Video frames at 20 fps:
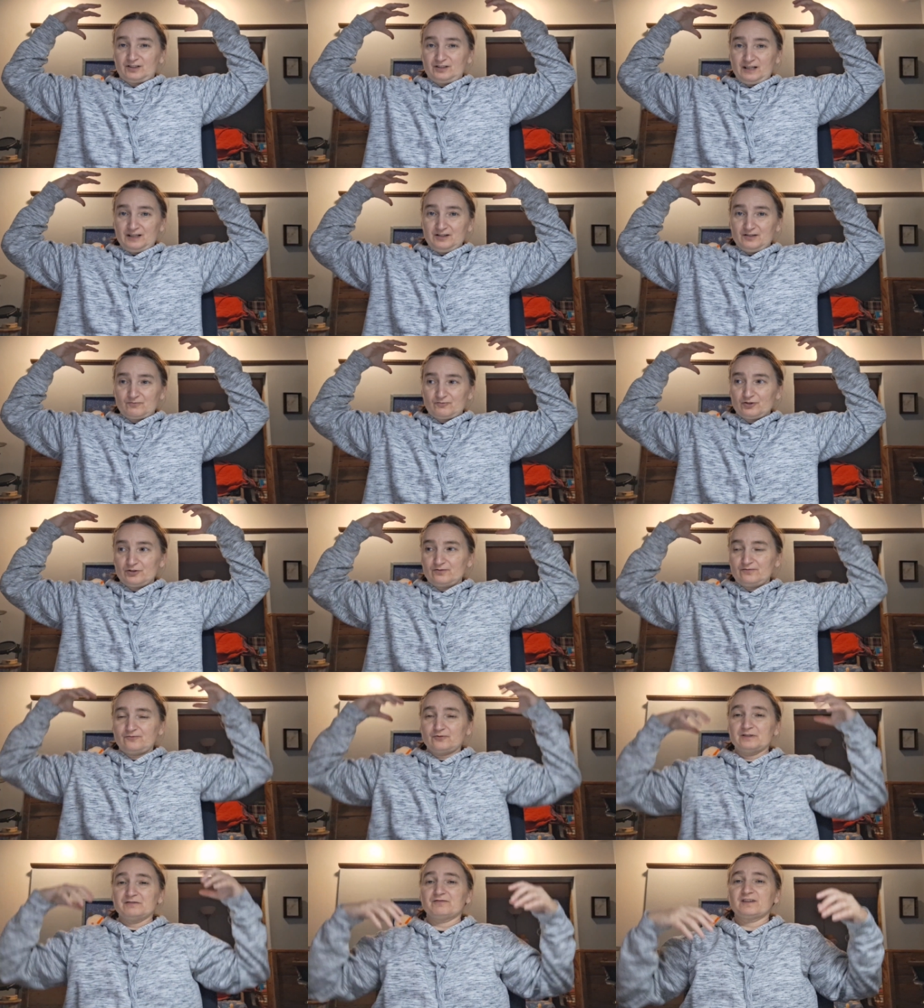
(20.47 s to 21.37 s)
tin
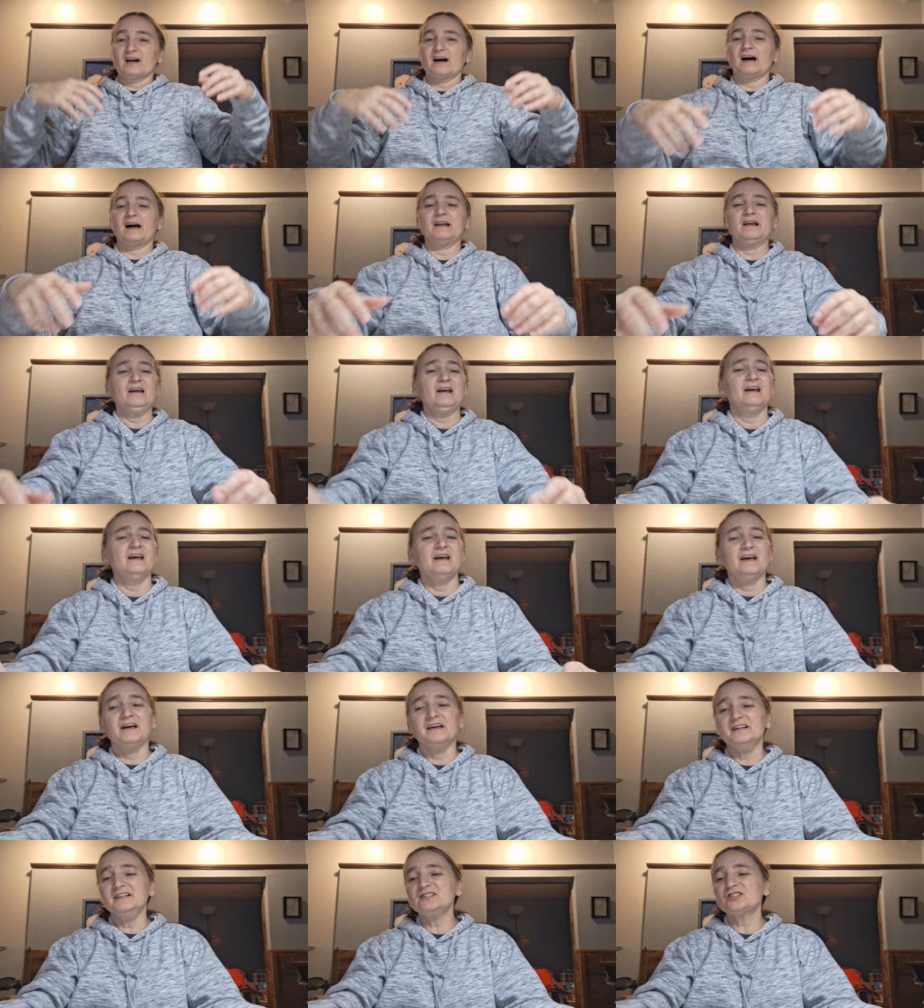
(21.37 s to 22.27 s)
roof we've got.
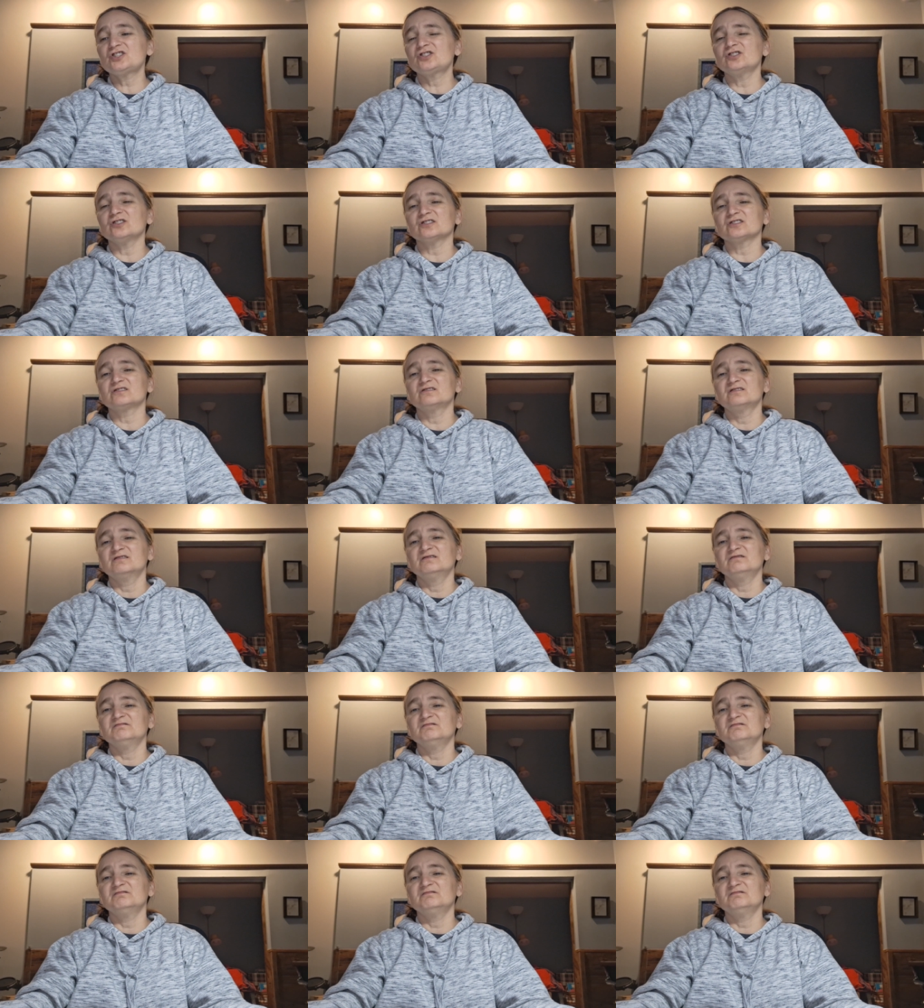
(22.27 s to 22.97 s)
And it's just